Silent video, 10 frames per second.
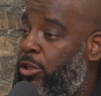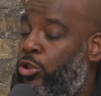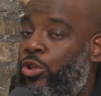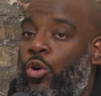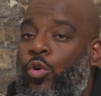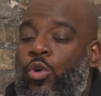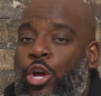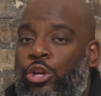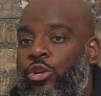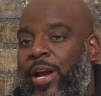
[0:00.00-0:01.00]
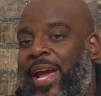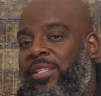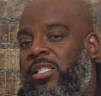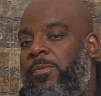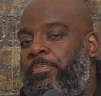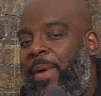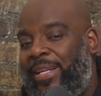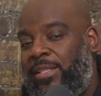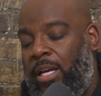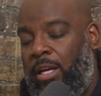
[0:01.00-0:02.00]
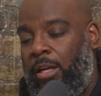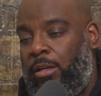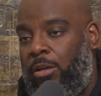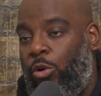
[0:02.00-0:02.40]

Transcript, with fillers: Mm-hmm. So you're expecting